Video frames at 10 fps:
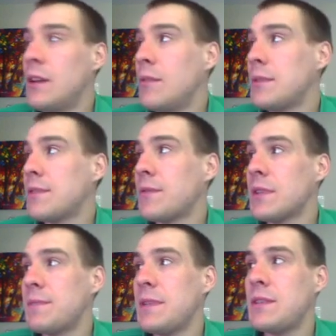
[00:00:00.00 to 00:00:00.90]
Which of
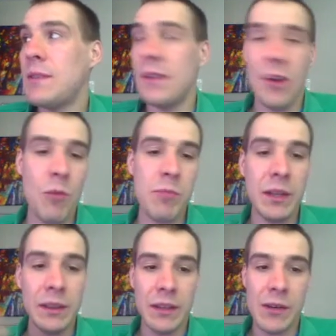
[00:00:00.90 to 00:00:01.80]
course means you can go
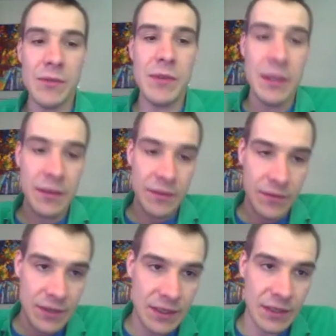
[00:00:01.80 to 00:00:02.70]
below
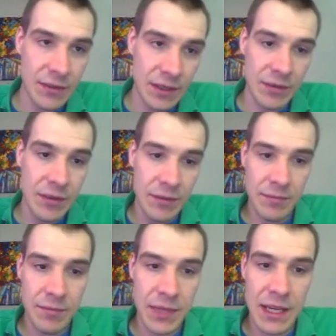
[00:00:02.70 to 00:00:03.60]
0
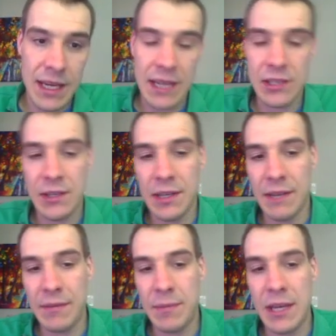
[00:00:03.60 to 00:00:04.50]
pH. You can
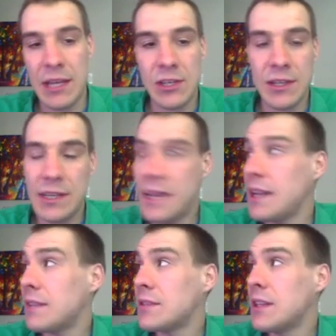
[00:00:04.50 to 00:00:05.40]
have a pH in the
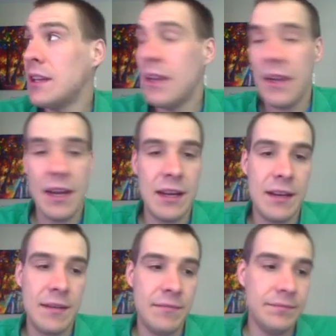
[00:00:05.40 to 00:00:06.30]
negatives.
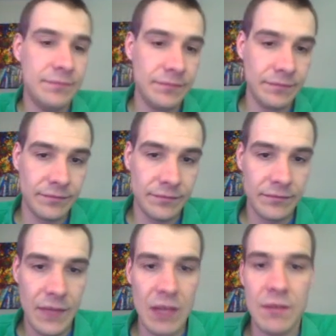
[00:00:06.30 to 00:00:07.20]

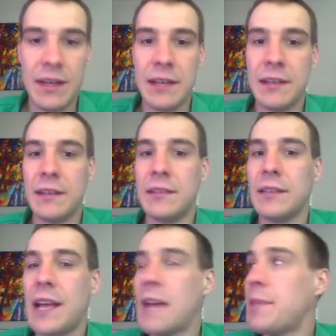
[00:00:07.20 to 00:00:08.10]
Our
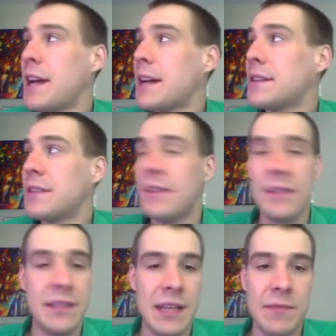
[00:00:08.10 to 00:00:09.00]
lab acid
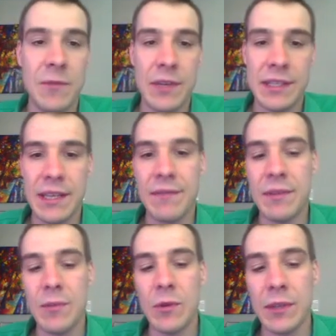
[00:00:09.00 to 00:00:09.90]
is
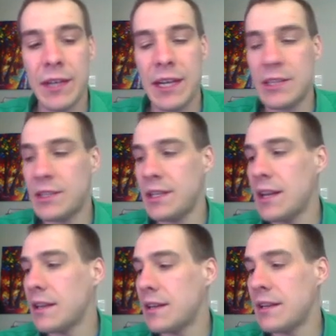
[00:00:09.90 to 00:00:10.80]
10.7 molar
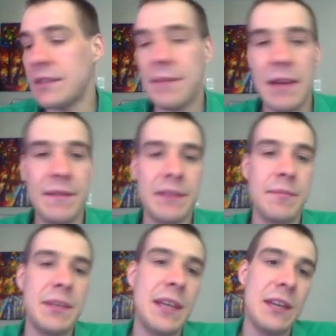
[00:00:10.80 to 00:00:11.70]
HCl, and it ends up having a
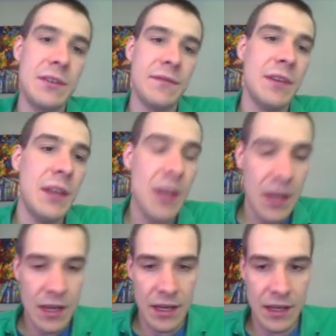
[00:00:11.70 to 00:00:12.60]
pH of
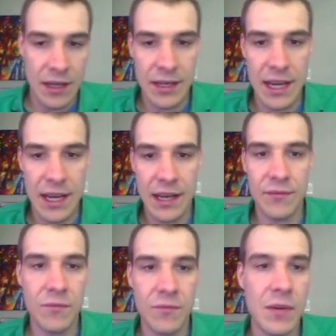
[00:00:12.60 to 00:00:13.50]

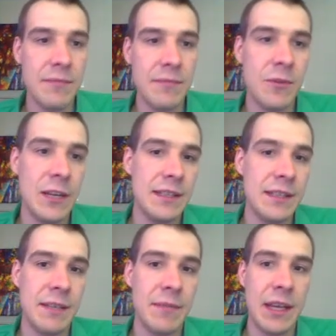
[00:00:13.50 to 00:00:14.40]
negative 1 point
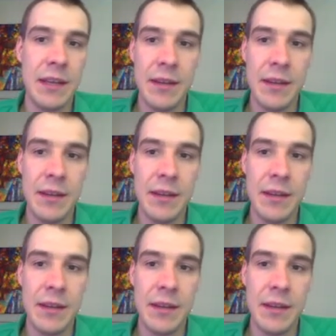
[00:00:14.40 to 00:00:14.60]
something.